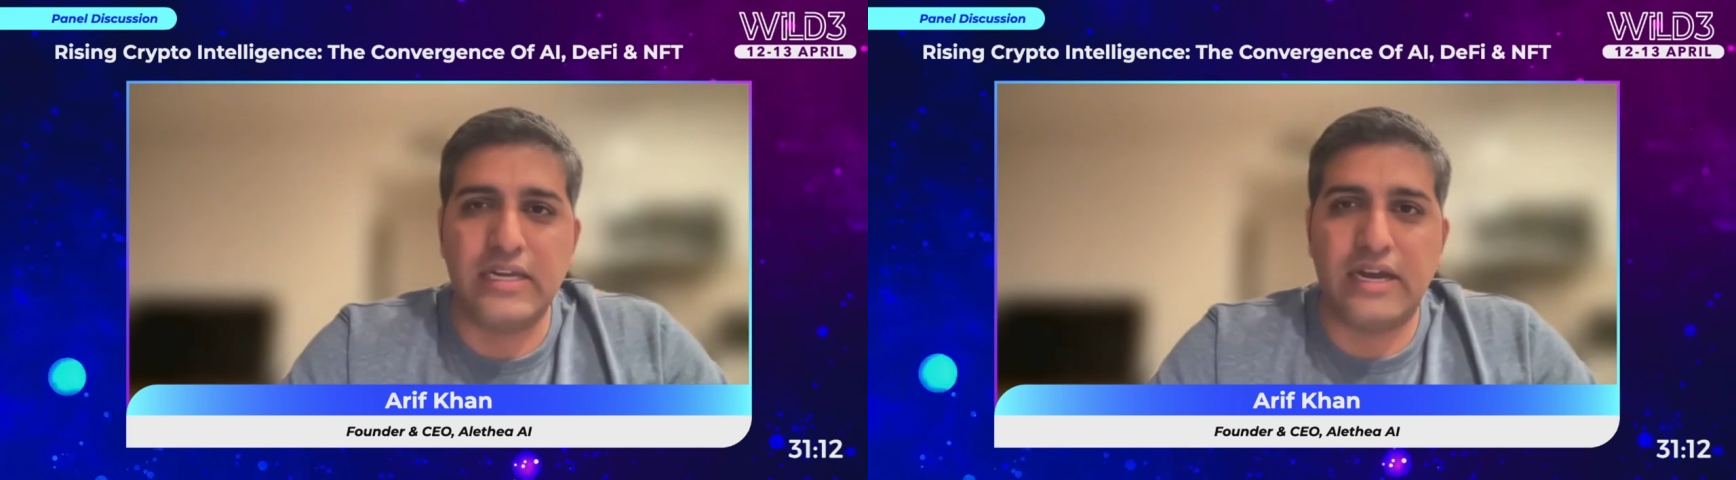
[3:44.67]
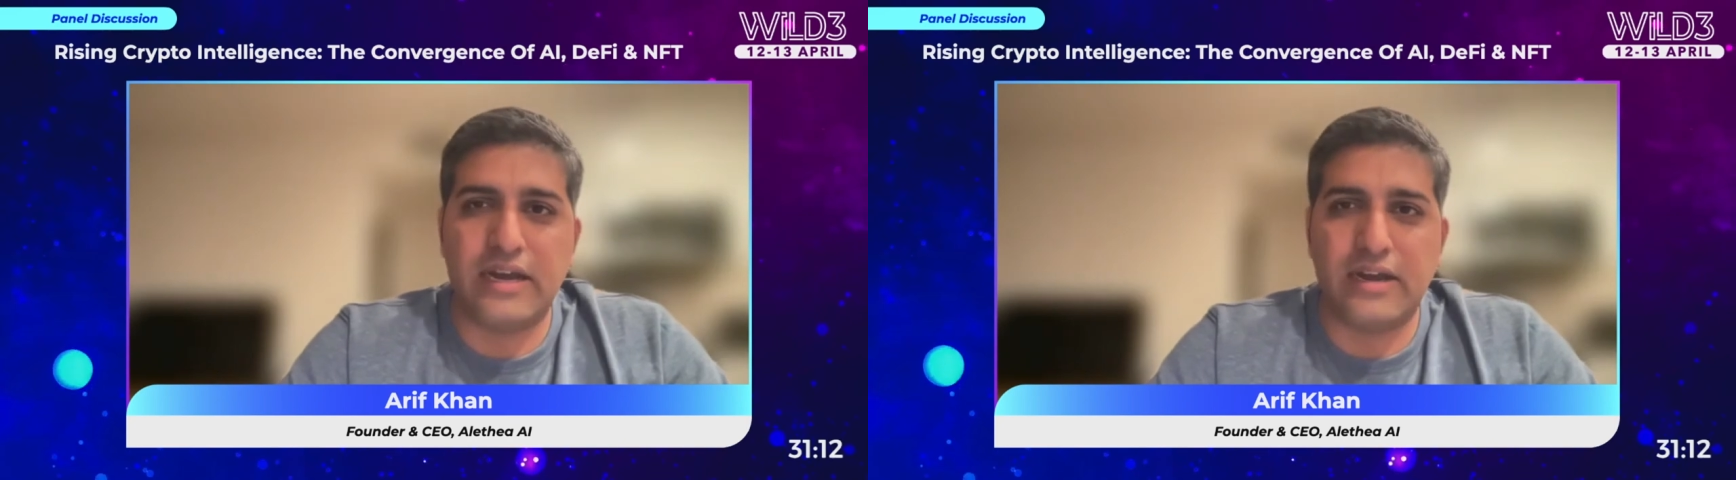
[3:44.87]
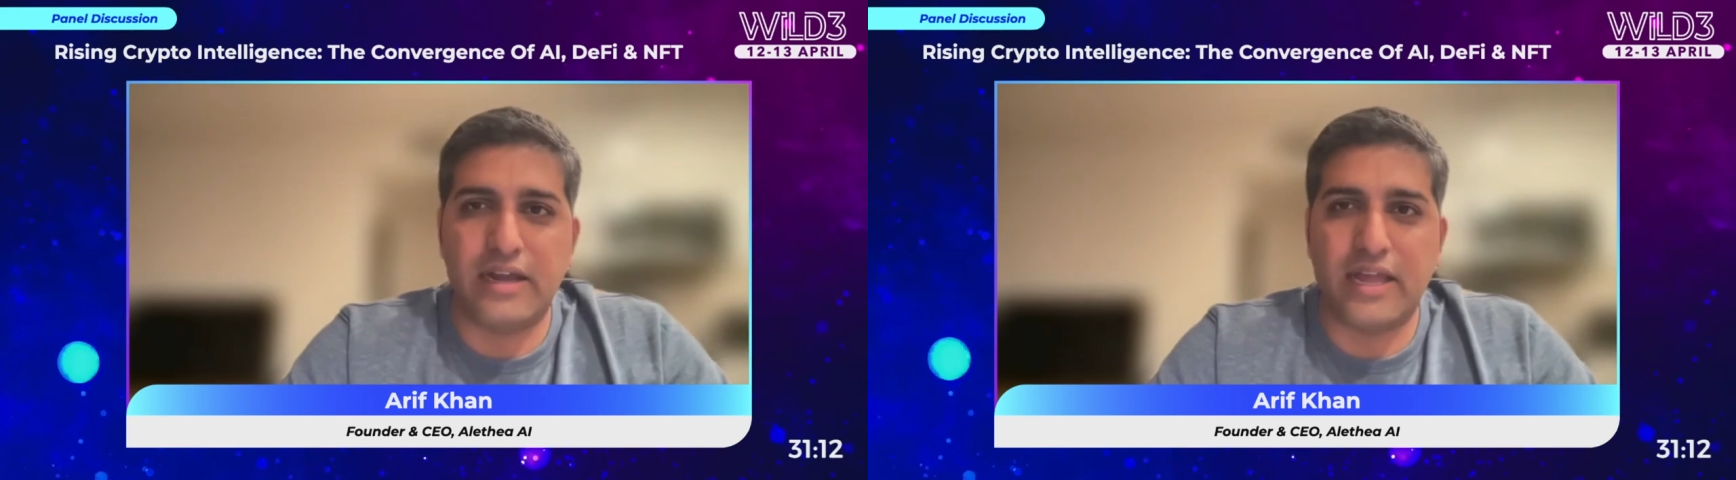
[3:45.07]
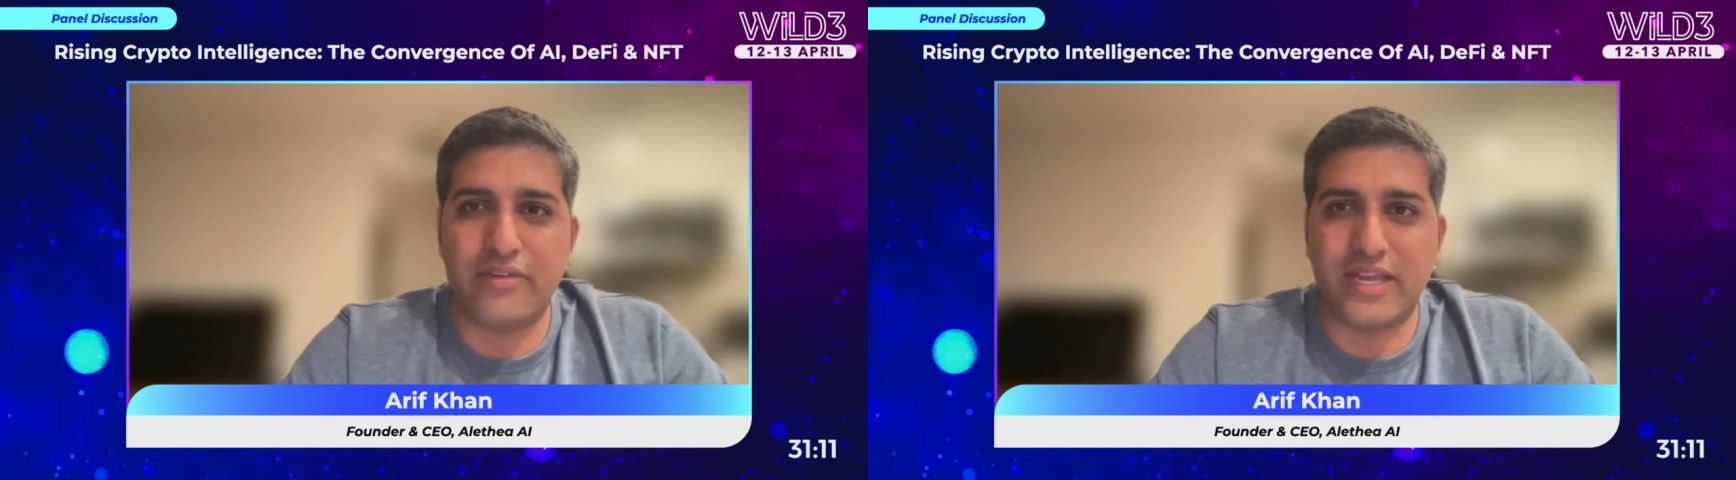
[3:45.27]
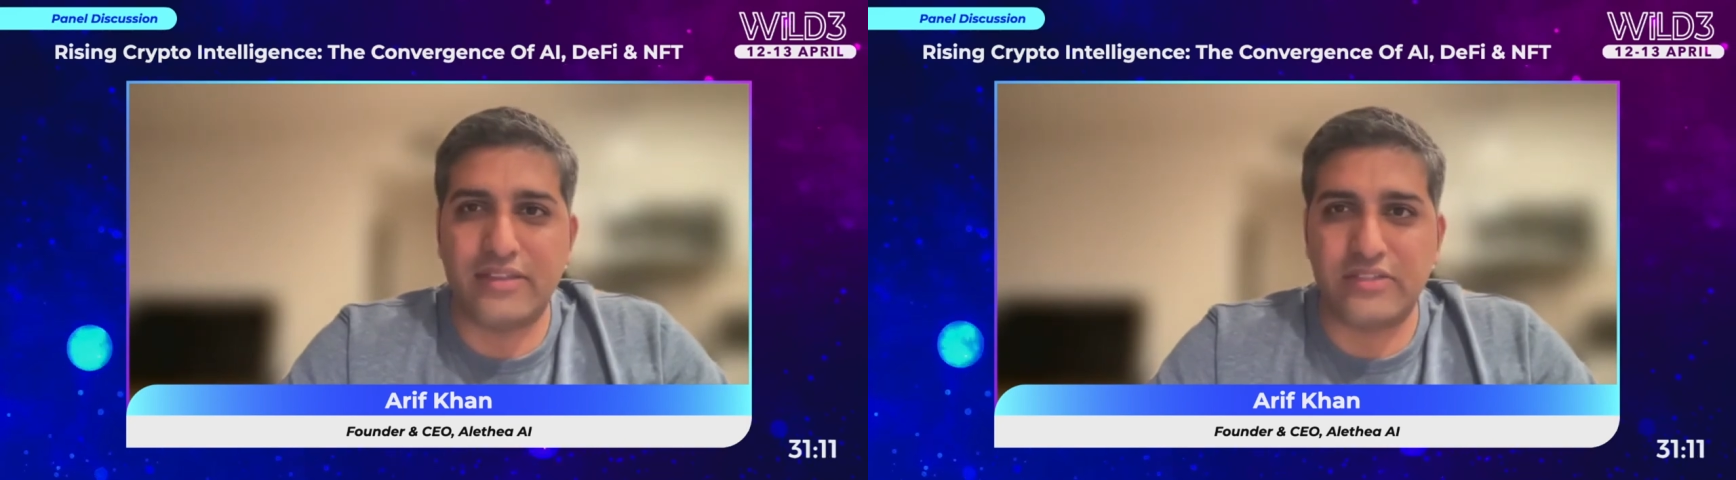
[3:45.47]
having
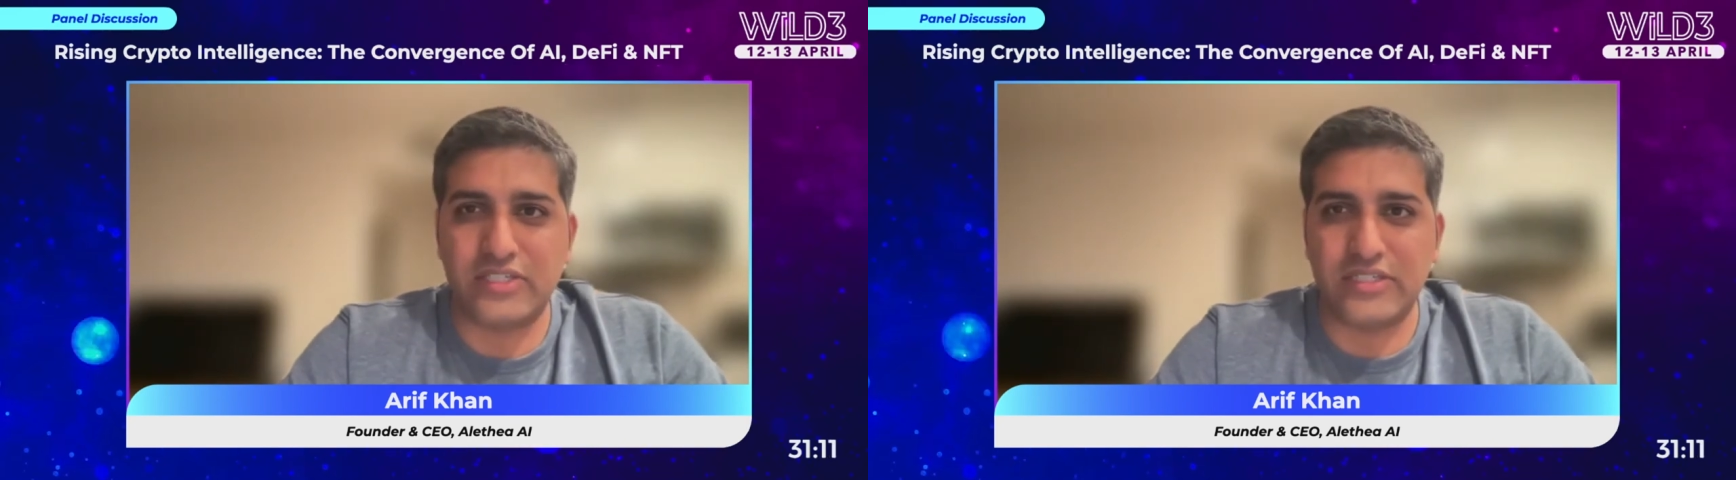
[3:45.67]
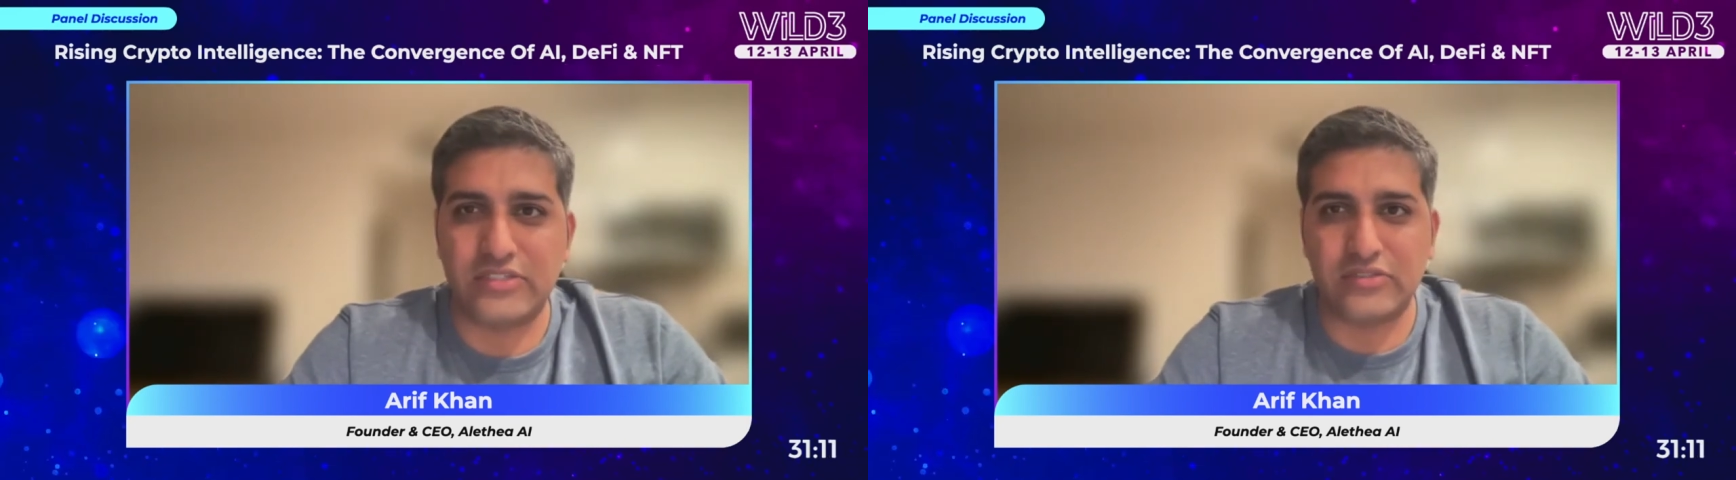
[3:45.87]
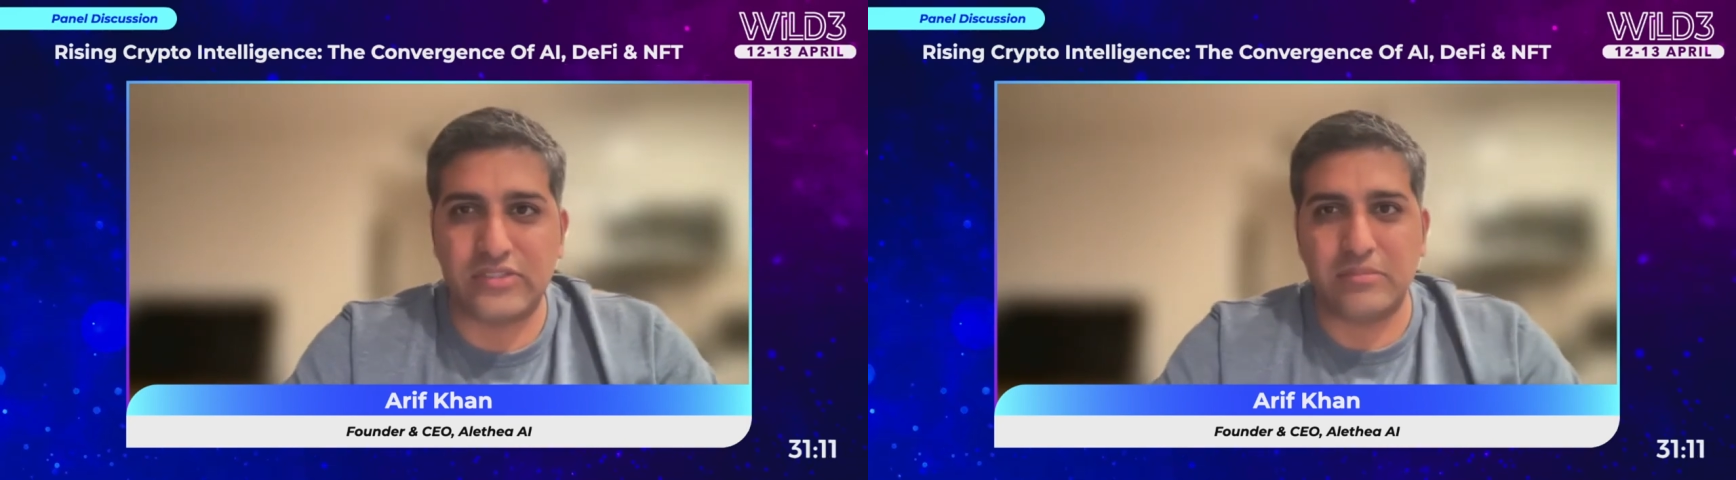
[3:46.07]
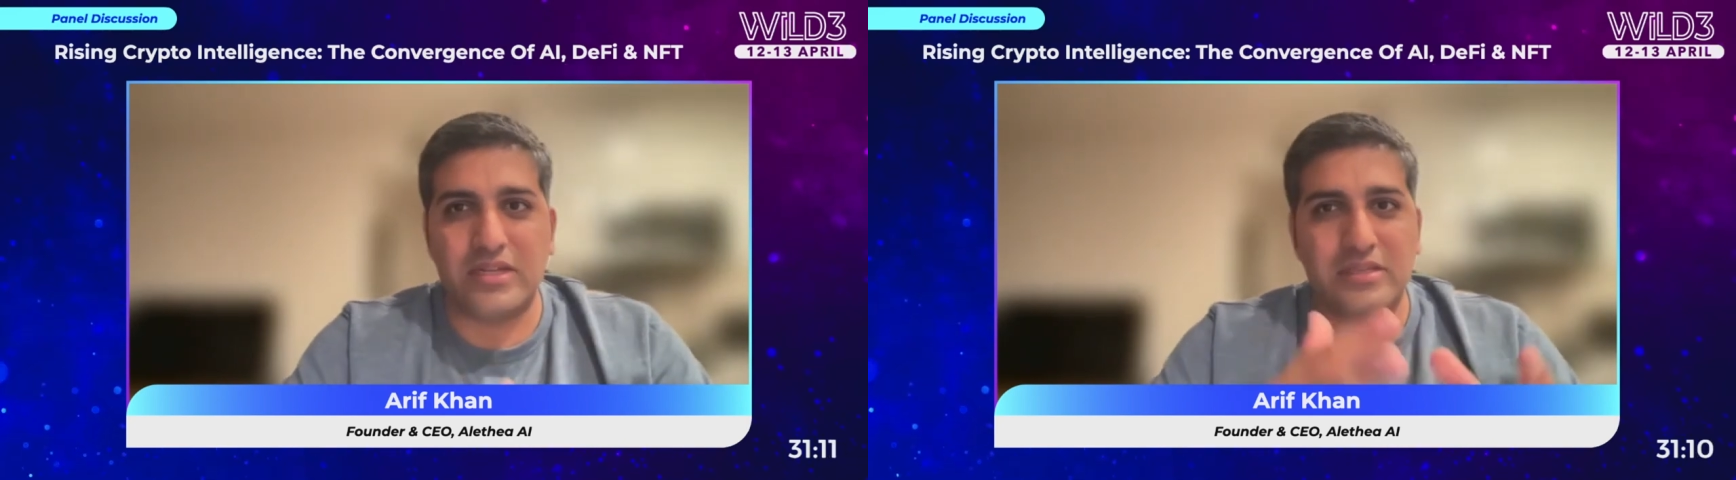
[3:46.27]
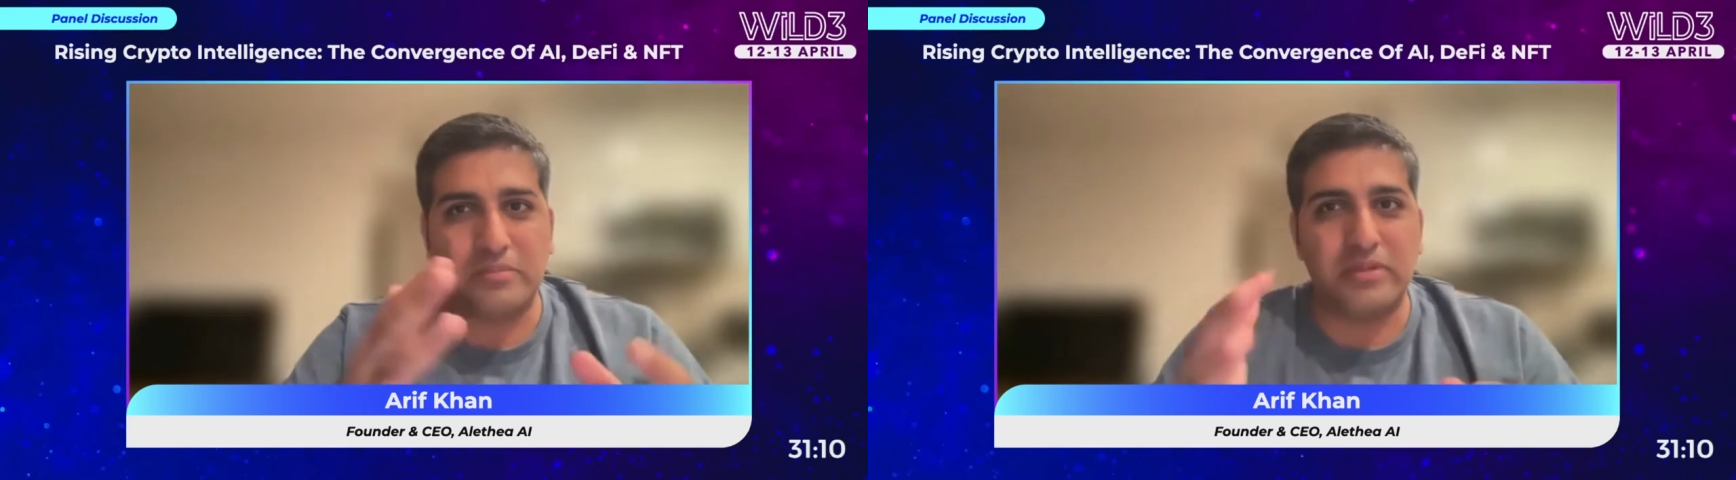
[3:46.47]
had the chance to see
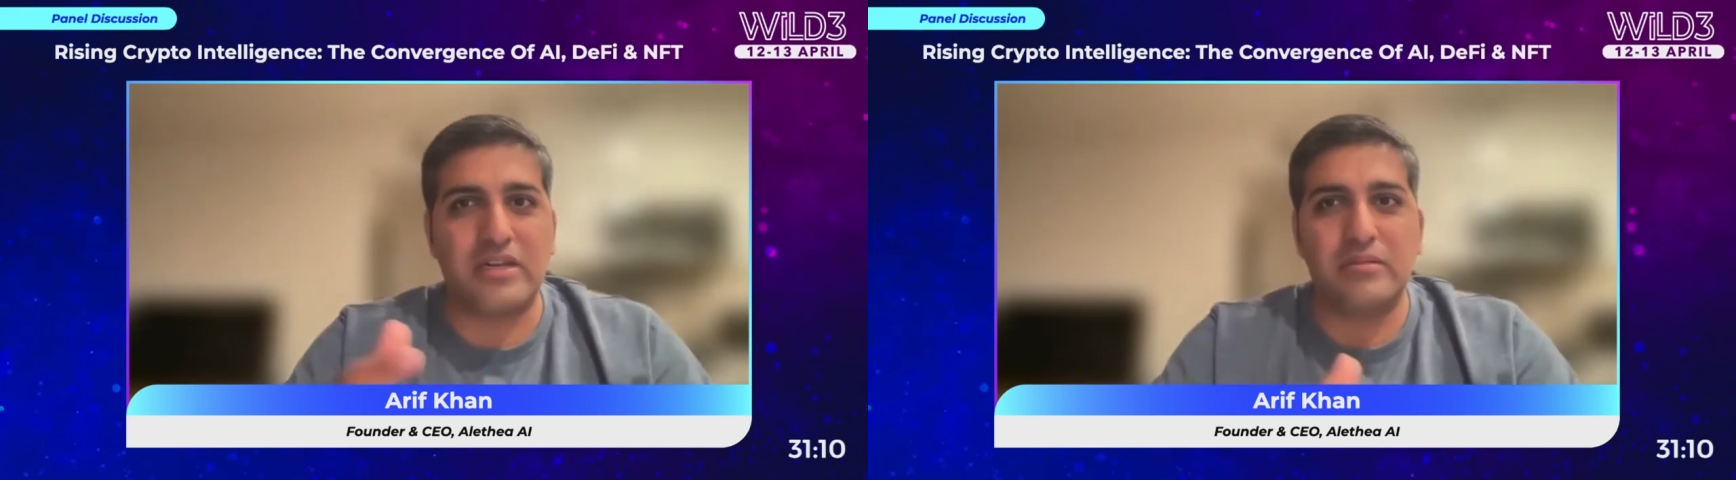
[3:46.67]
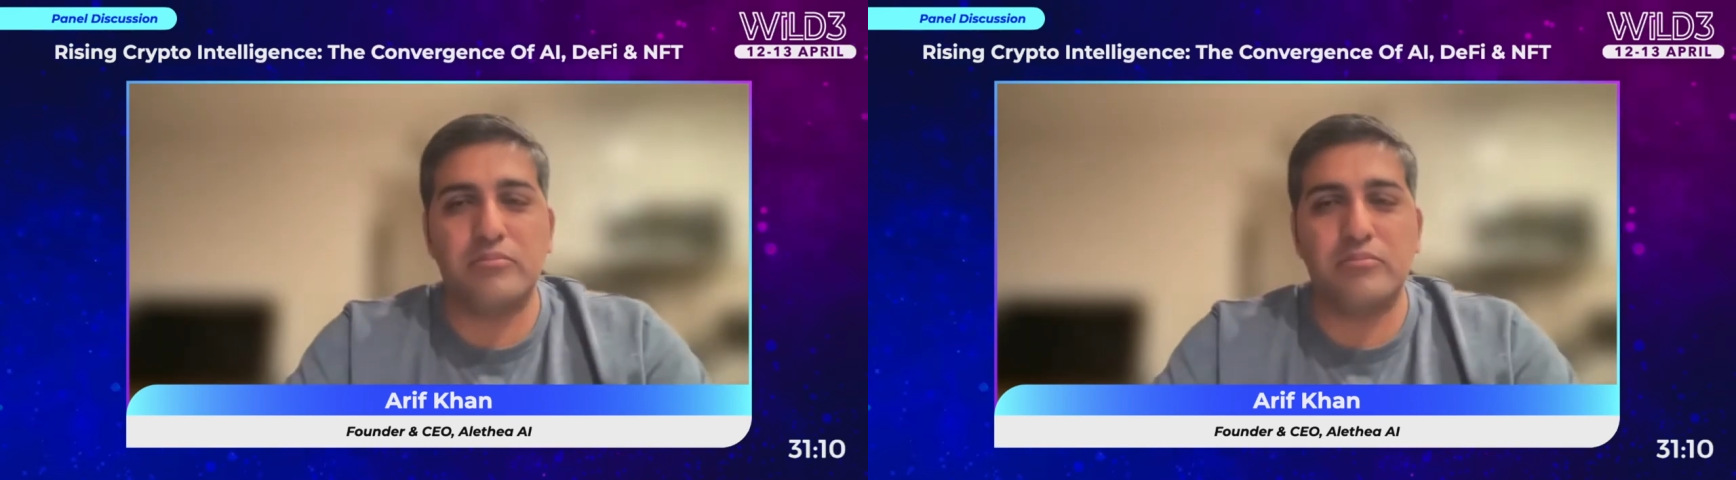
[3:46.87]
multiple